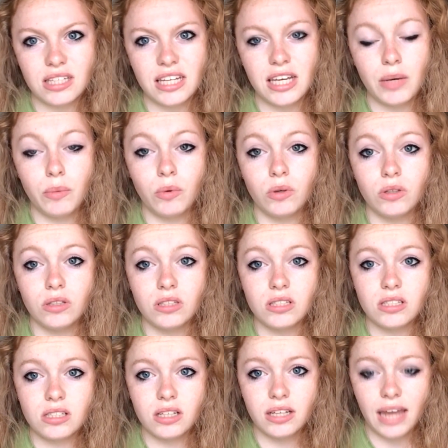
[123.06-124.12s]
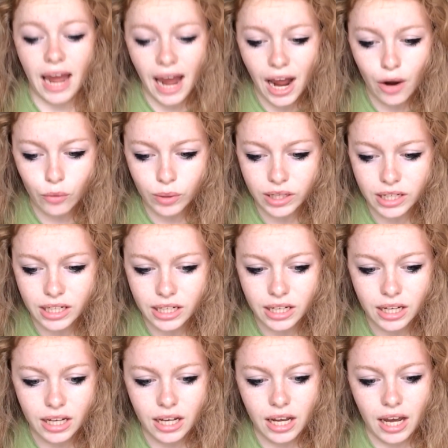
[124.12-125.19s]
he was caring
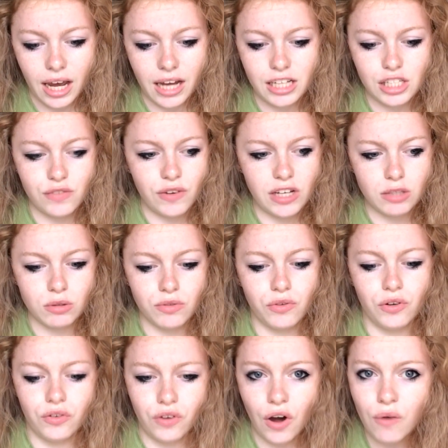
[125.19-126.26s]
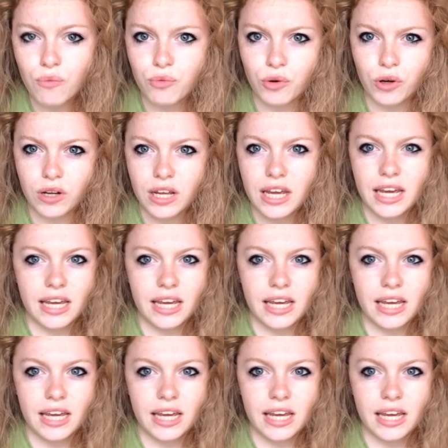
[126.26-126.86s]
and his face was full of comfort,